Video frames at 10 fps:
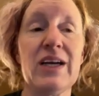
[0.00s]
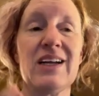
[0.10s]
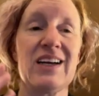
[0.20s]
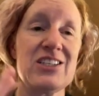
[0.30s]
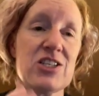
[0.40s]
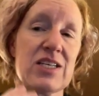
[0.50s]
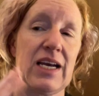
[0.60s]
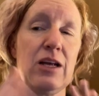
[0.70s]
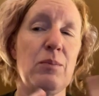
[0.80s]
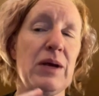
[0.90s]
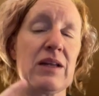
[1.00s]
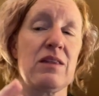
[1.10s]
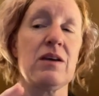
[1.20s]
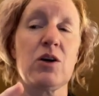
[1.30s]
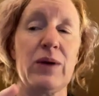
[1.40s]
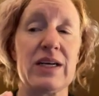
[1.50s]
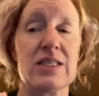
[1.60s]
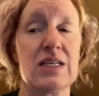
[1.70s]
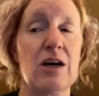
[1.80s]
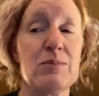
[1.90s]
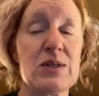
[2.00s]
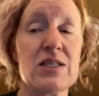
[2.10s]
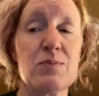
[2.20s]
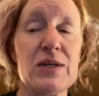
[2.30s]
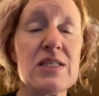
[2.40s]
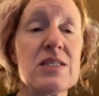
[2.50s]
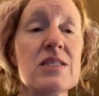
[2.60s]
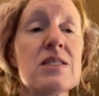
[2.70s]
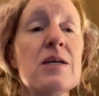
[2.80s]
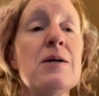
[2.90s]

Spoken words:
and I just kind of picked the quick synopsis pieces.